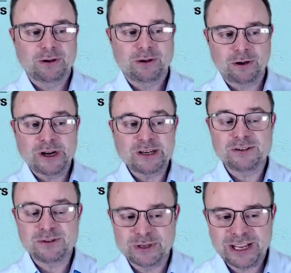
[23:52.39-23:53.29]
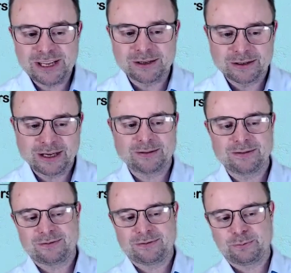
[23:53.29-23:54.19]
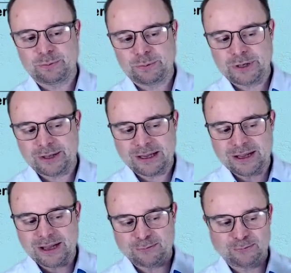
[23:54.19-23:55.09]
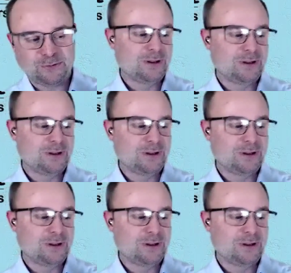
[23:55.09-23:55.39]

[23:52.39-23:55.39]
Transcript: already today, and where they have